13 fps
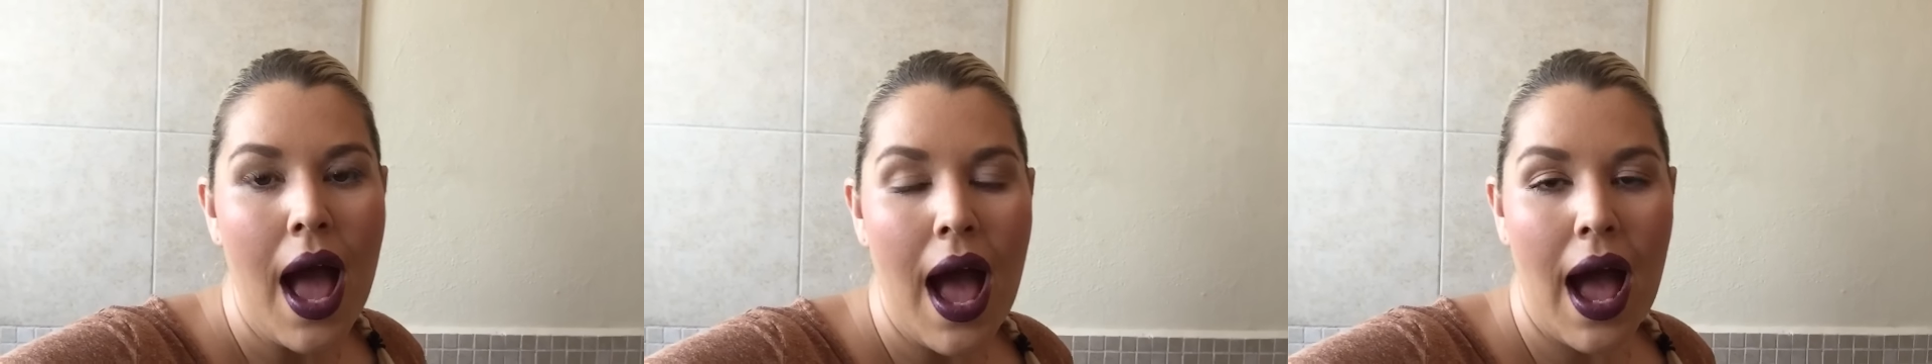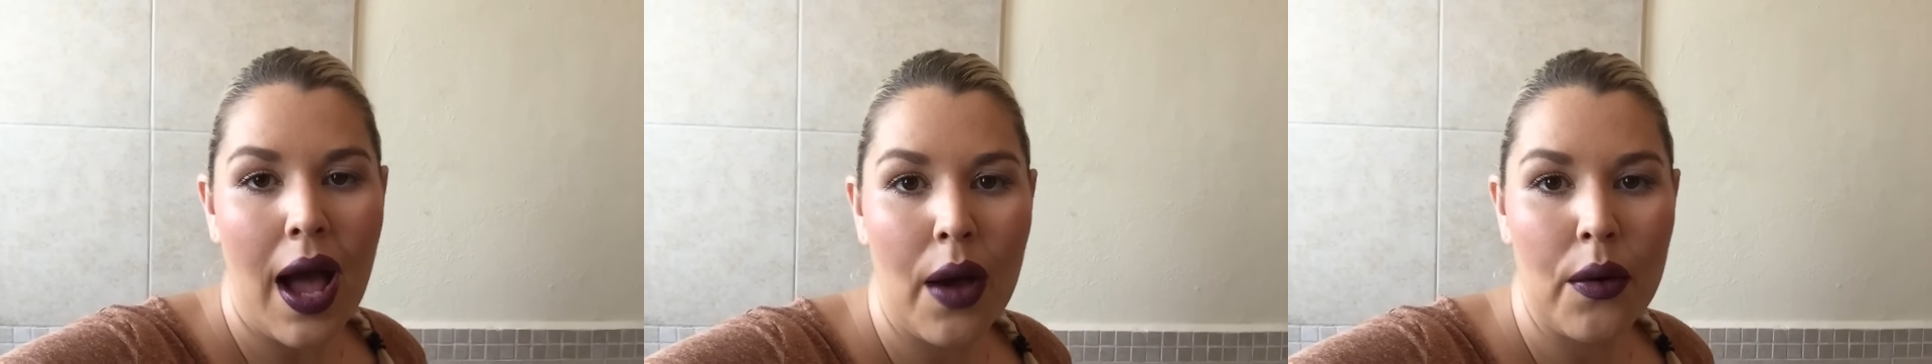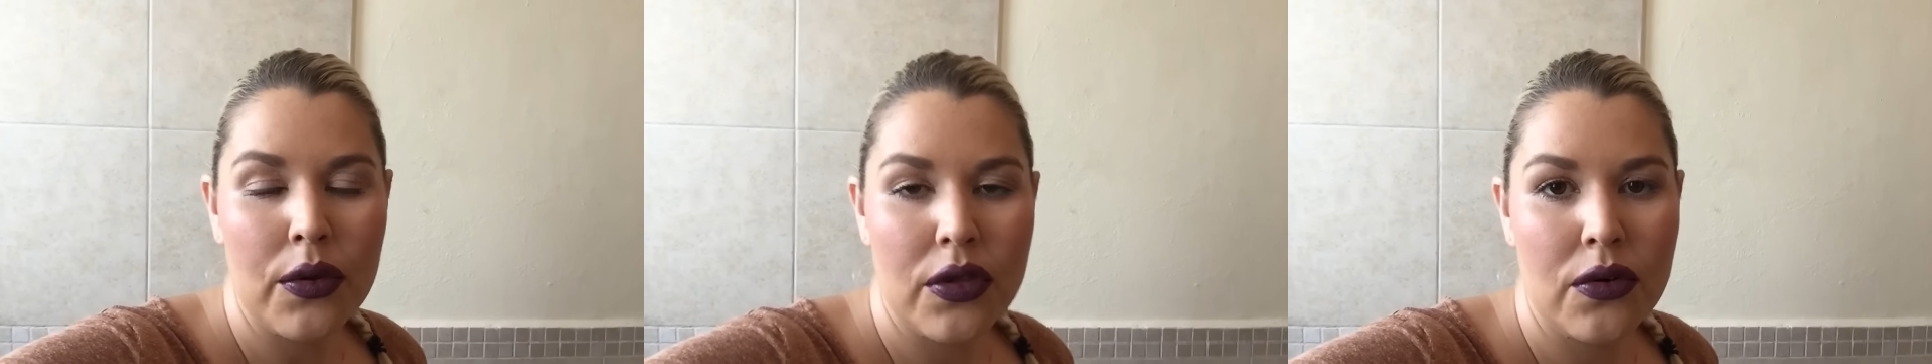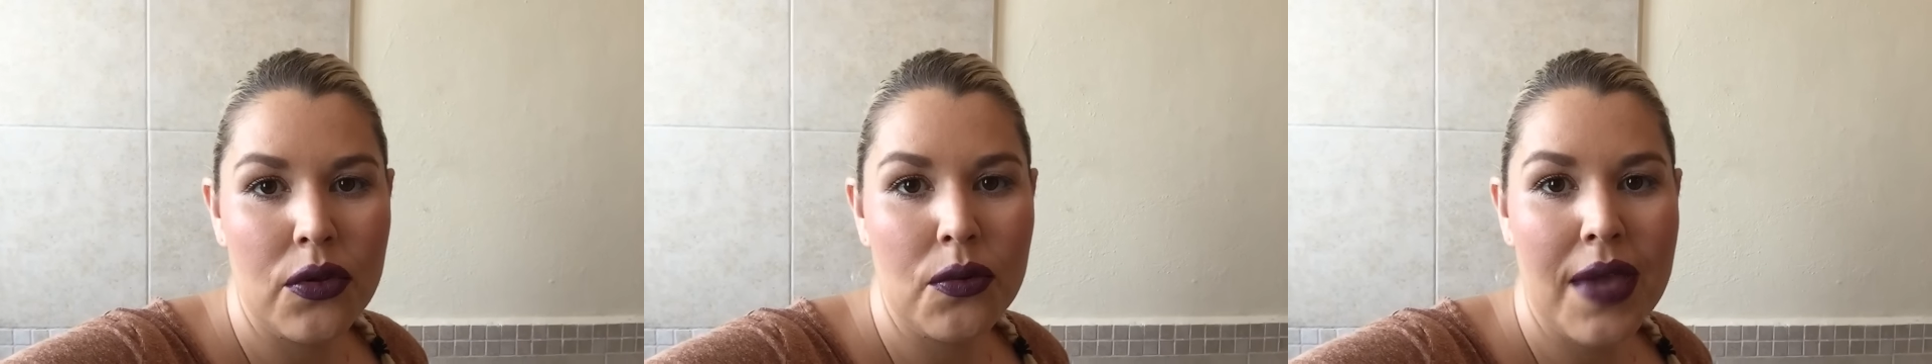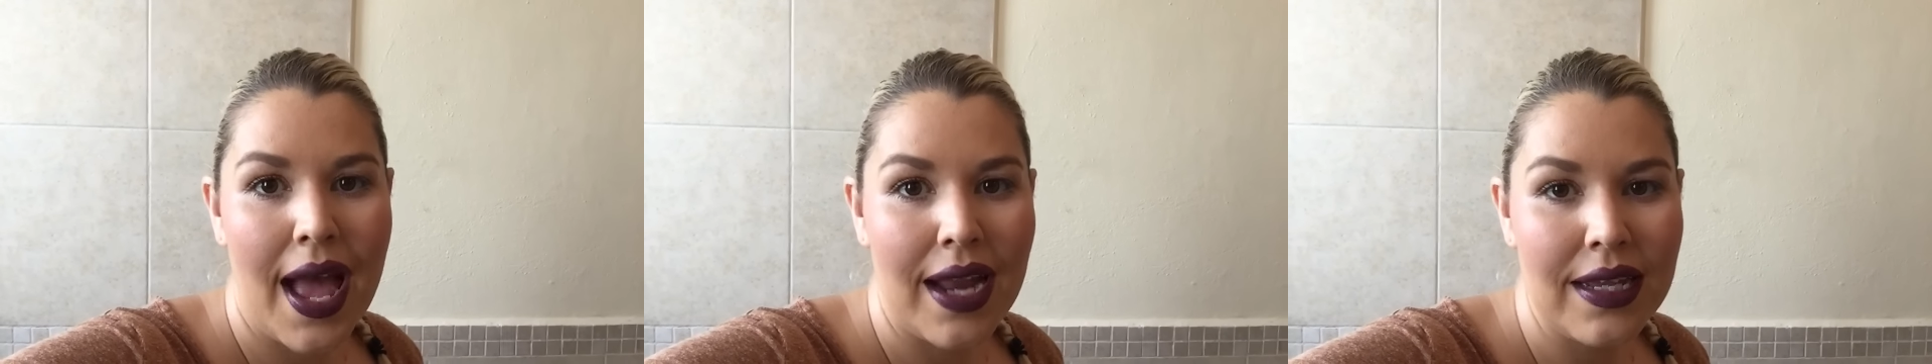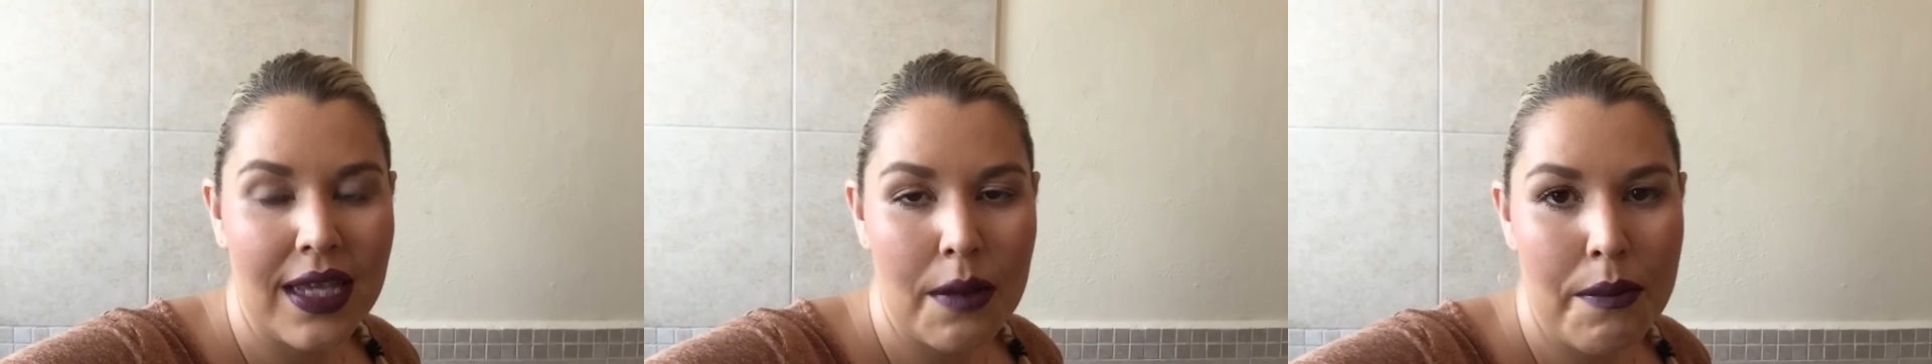how you
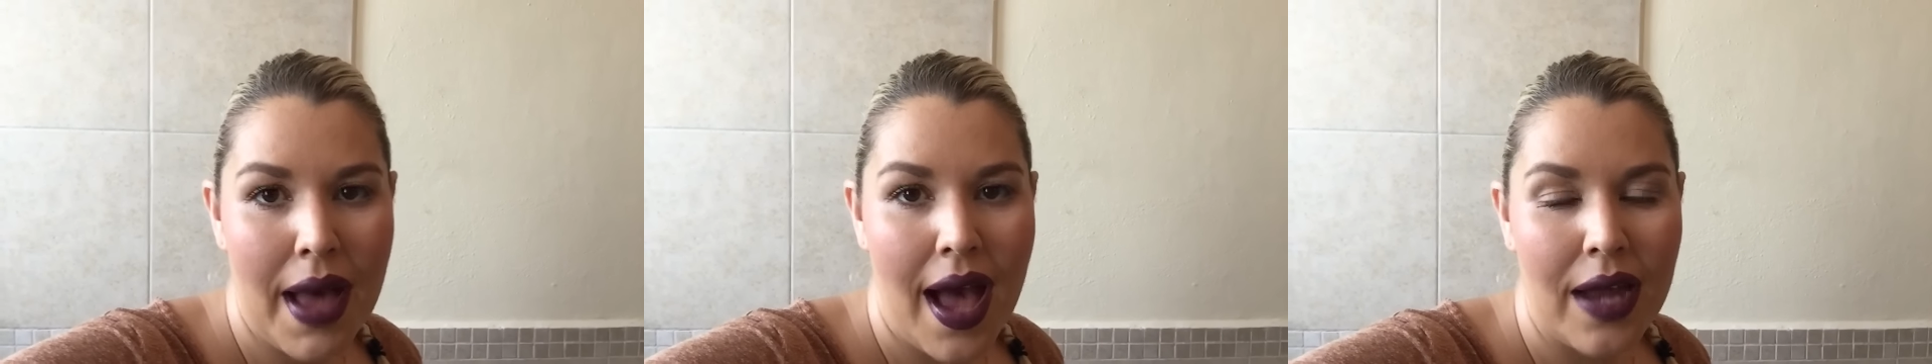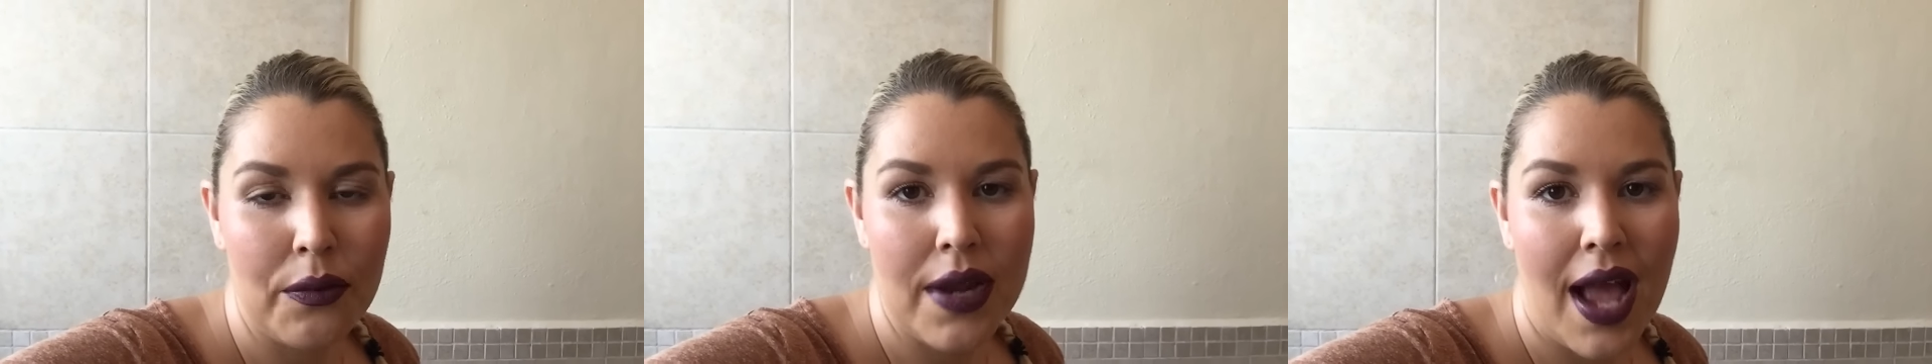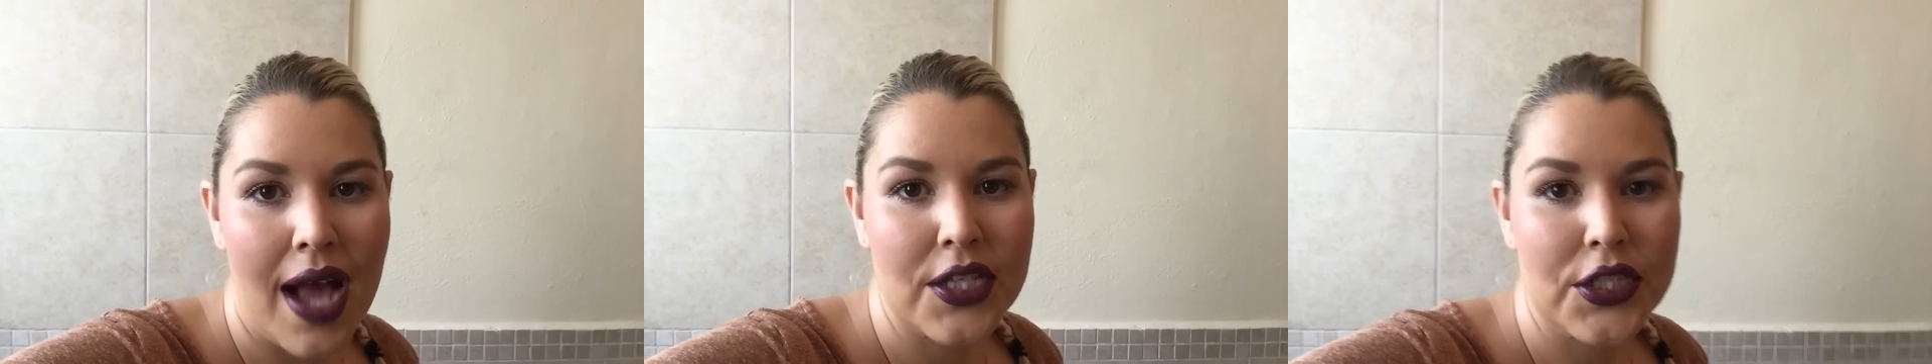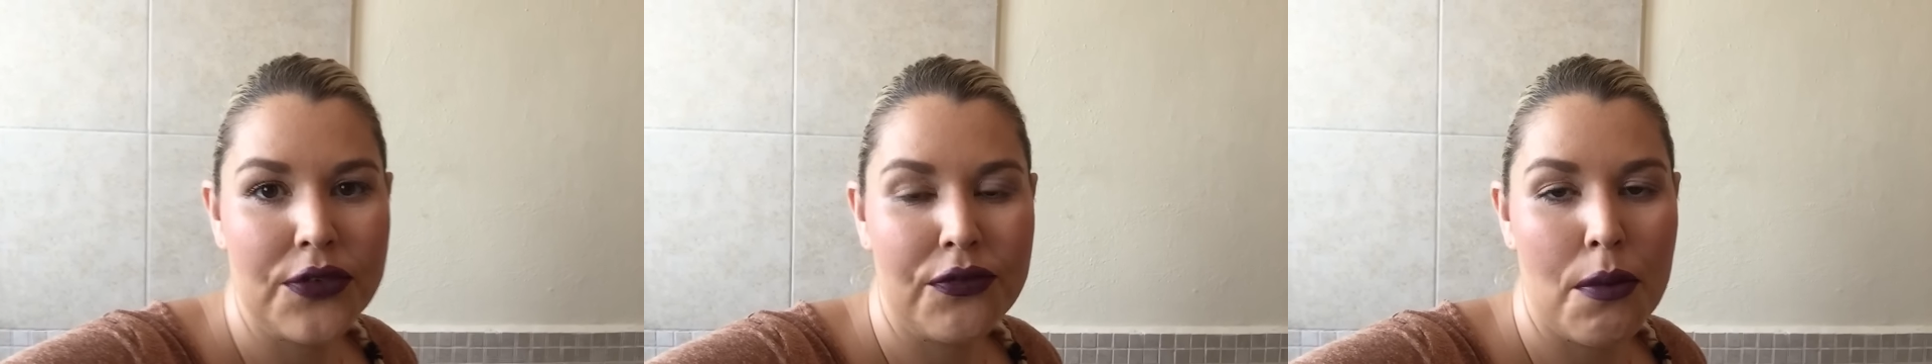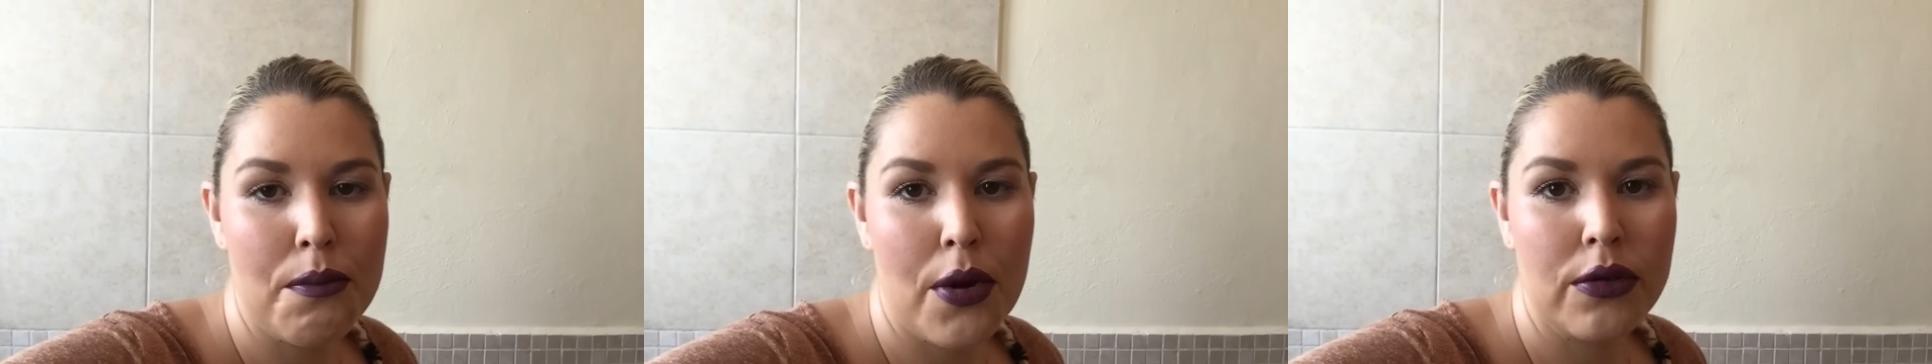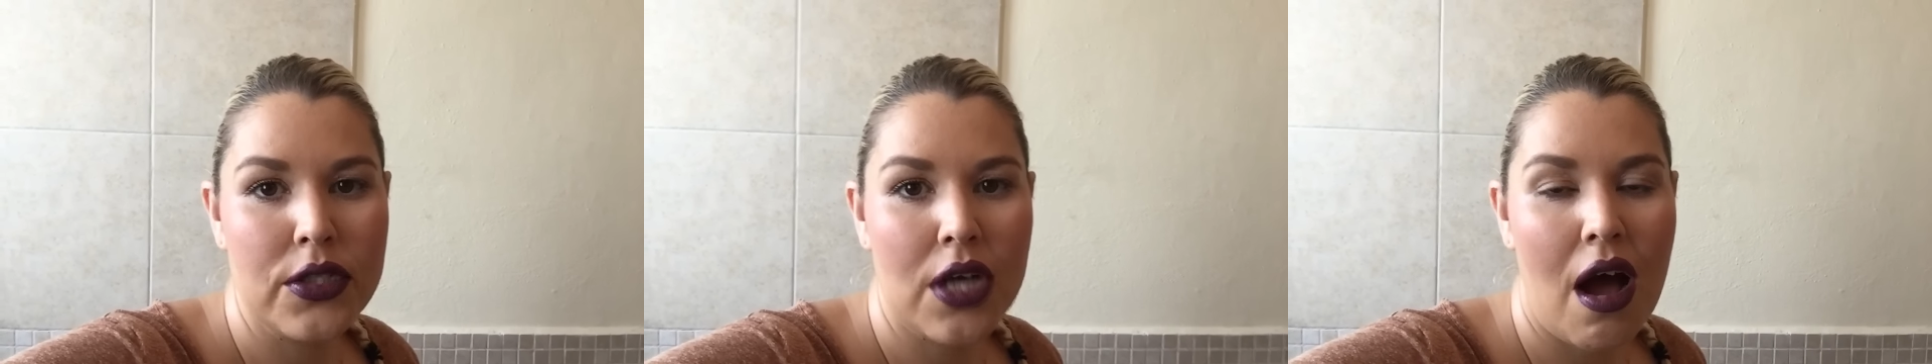can get a bad reaction from
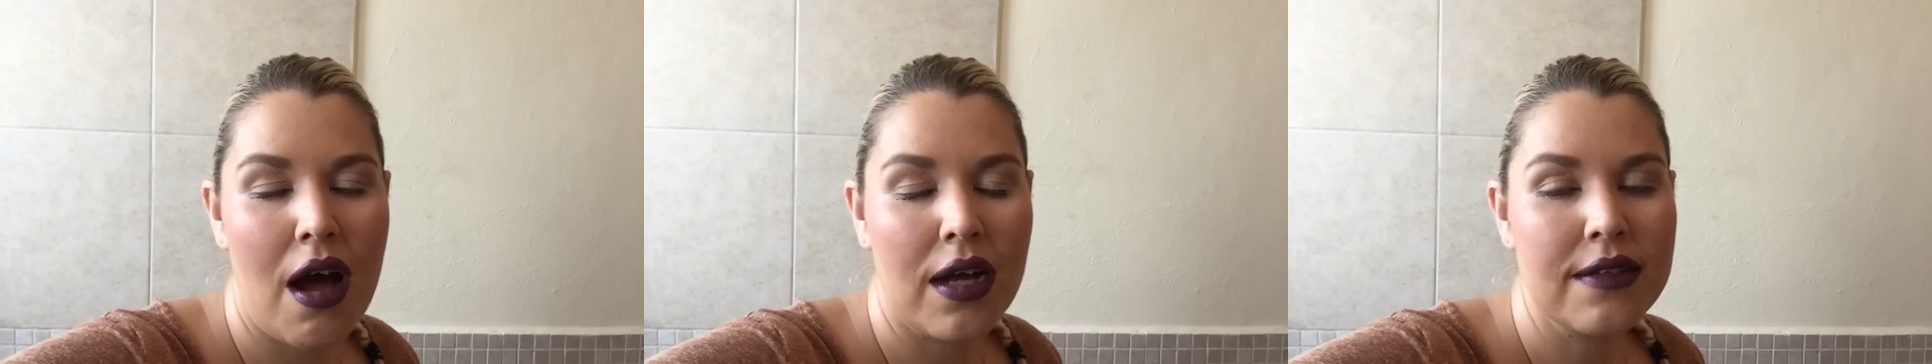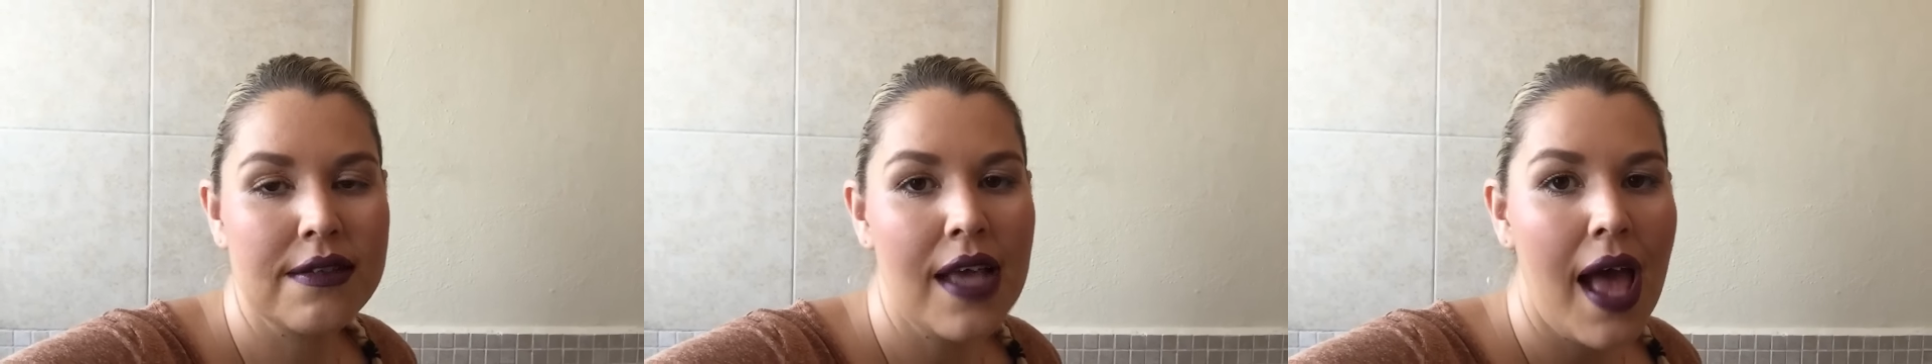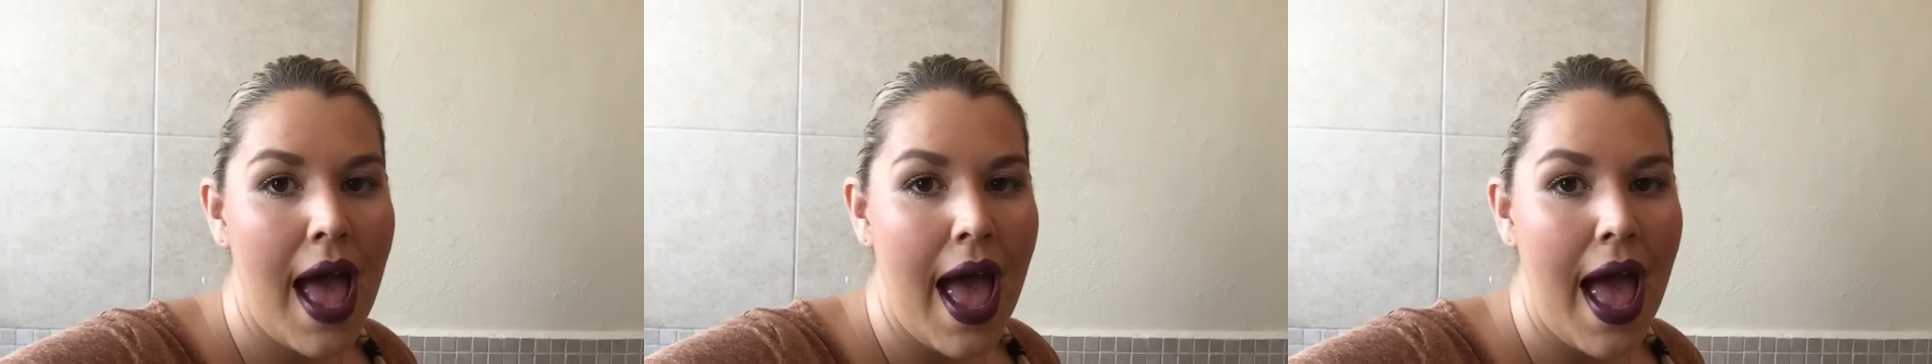Botox,